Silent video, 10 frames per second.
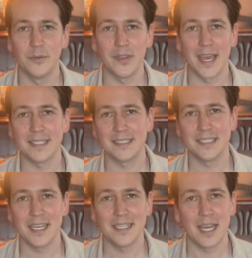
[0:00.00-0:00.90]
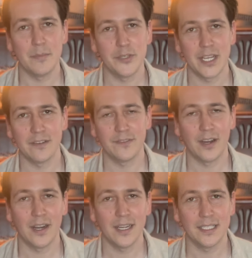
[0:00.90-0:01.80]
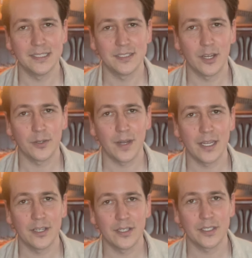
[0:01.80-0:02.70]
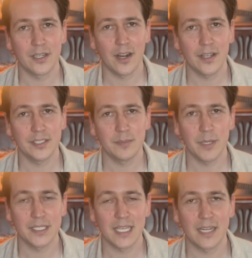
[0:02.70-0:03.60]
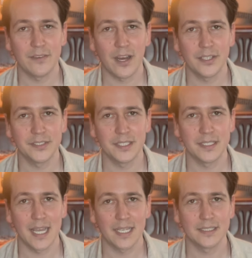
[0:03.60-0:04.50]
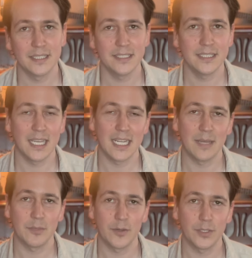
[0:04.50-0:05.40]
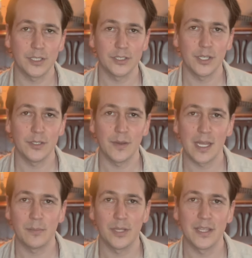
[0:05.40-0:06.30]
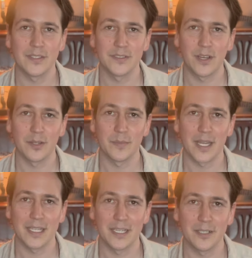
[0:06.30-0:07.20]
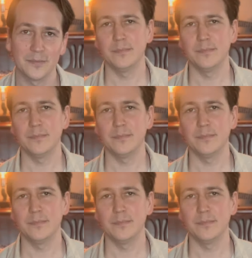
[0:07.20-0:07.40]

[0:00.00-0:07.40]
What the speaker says: With that said, I'm Jake Farr, a songwriter and guitarist based out of Austin, Texas, and I'm going to show you how to play the song by ear.